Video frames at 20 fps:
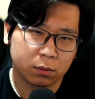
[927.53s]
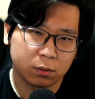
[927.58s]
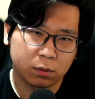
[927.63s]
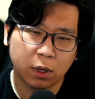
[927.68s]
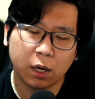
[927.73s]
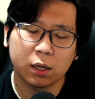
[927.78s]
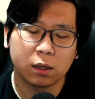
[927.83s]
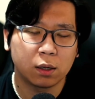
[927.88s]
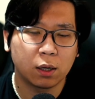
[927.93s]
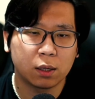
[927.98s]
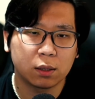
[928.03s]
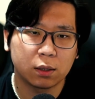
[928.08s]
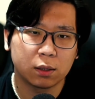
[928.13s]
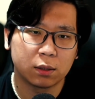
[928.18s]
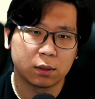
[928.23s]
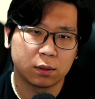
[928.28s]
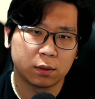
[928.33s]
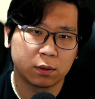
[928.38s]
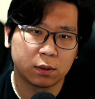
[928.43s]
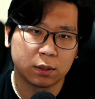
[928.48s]
Not the
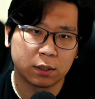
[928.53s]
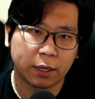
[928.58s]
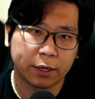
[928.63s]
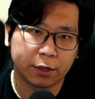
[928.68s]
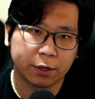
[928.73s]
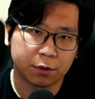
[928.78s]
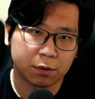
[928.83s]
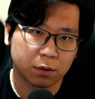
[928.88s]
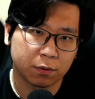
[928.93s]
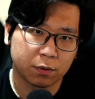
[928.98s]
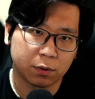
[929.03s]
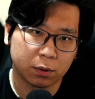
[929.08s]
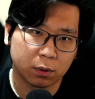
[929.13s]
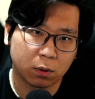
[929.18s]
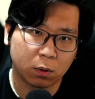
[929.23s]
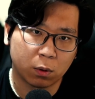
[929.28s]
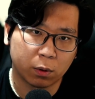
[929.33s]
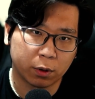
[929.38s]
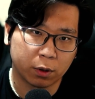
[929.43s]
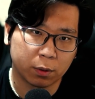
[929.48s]
designing yourself into a
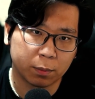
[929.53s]
corner,